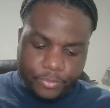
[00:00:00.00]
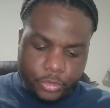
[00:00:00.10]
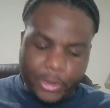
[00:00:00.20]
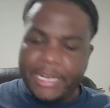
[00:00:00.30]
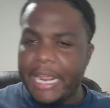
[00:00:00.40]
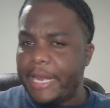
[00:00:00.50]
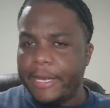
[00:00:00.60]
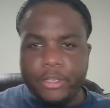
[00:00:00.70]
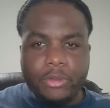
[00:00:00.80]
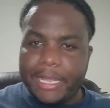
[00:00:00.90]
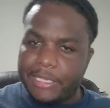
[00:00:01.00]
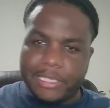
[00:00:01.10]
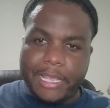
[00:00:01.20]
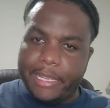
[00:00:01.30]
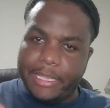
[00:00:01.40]
Granddaddy U, like I
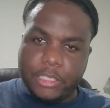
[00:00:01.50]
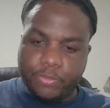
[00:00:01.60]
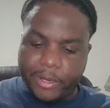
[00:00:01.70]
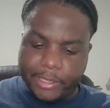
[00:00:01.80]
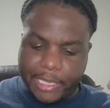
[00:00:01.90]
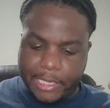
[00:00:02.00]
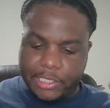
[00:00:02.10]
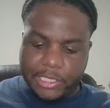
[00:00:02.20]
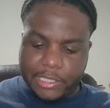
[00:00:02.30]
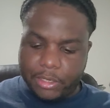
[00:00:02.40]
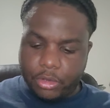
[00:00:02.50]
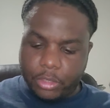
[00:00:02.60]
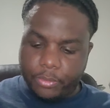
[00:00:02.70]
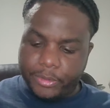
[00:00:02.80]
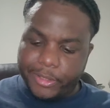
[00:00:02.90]
said, and his brother KC did all
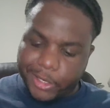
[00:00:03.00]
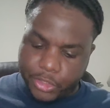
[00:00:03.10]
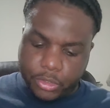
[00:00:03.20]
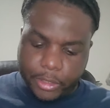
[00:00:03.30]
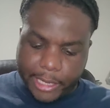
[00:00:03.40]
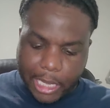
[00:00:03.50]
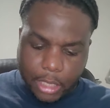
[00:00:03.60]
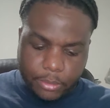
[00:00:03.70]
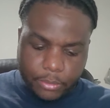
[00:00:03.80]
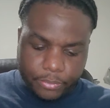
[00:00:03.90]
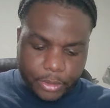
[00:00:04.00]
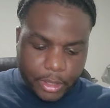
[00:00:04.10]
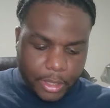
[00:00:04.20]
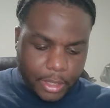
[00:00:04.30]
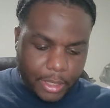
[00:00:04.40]
the production on the album,
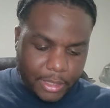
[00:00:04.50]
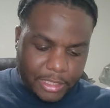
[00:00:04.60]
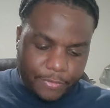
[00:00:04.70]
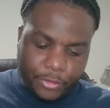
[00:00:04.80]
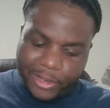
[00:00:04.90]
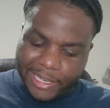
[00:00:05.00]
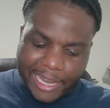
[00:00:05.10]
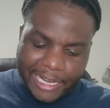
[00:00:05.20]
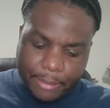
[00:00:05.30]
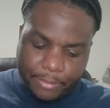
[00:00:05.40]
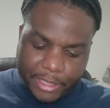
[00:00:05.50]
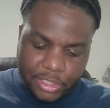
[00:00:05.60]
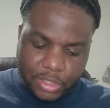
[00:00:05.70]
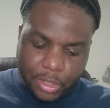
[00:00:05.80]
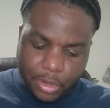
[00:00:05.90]
except for a guy named Big
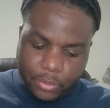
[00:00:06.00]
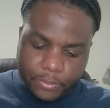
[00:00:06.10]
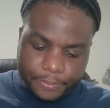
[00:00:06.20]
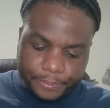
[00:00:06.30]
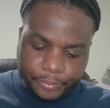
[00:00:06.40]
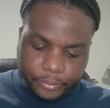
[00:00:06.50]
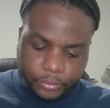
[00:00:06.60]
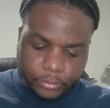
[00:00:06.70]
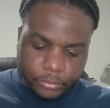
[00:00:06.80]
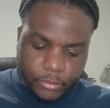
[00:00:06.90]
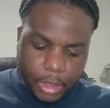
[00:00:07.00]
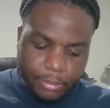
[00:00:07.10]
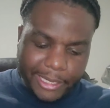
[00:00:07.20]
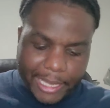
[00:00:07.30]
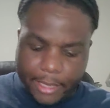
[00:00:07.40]
Snow.
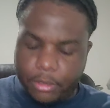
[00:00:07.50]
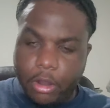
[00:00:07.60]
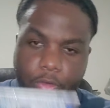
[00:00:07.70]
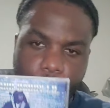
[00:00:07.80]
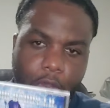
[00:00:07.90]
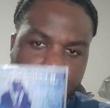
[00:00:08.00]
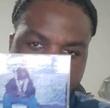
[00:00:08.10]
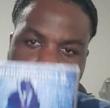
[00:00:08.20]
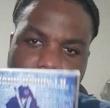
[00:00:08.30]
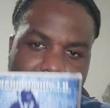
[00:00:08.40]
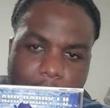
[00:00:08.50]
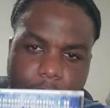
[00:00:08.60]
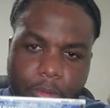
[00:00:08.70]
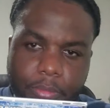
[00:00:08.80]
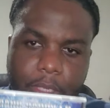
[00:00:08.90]
But yeah, overall dope
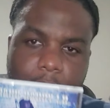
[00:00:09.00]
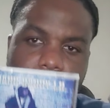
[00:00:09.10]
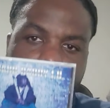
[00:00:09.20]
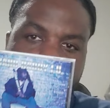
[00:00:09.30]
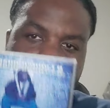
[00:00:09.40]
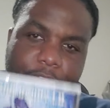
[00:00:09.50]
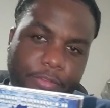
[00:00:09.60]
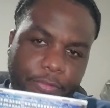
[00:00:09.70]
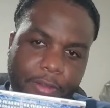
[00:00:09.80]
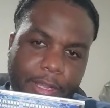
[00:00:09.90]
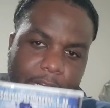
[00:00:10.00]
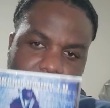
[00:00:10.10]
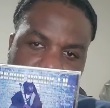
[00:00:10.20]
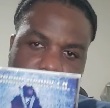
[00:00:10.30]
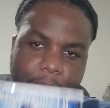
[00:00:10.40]
album. If you can find it,
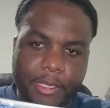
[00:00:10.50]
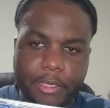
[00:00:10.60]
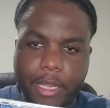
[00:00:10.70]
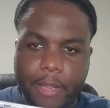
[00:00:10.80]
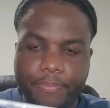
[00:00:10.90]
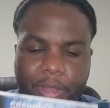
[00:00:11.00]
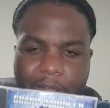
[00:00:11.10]
definitely pick it up.